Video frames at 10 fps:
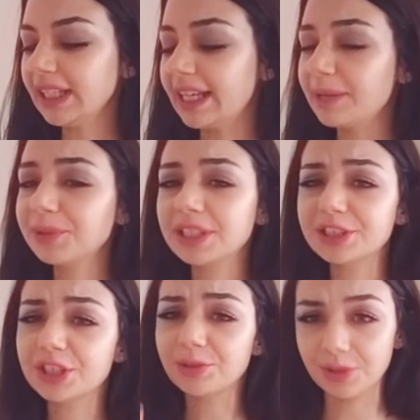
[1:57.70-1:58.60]
it came with
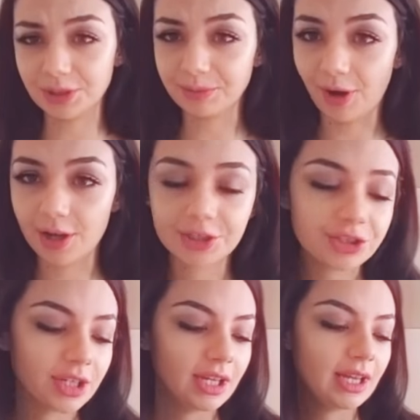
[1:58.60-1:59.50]
this cute little
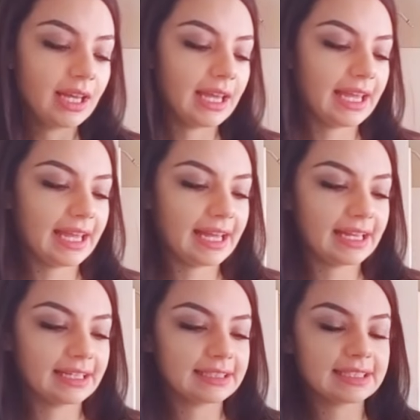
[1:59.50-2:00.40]
brush
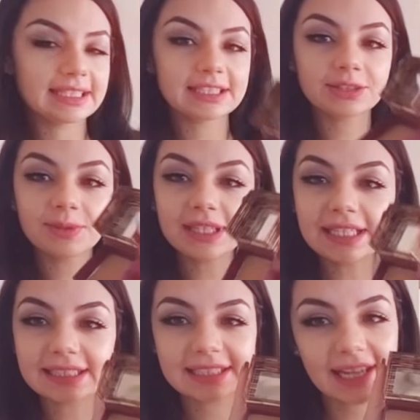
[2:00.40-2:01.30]
and this is what
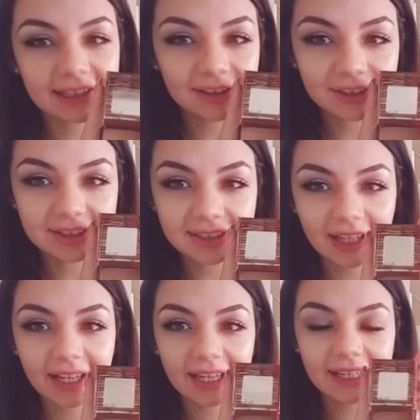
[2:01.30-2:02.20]
the inside looks
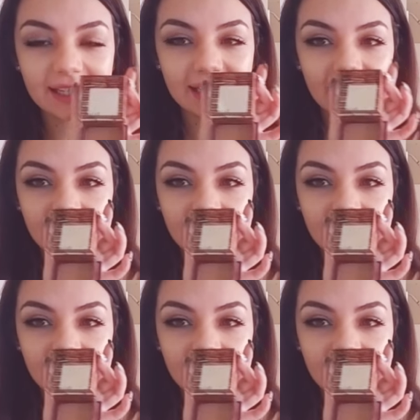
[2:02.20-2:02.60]
like.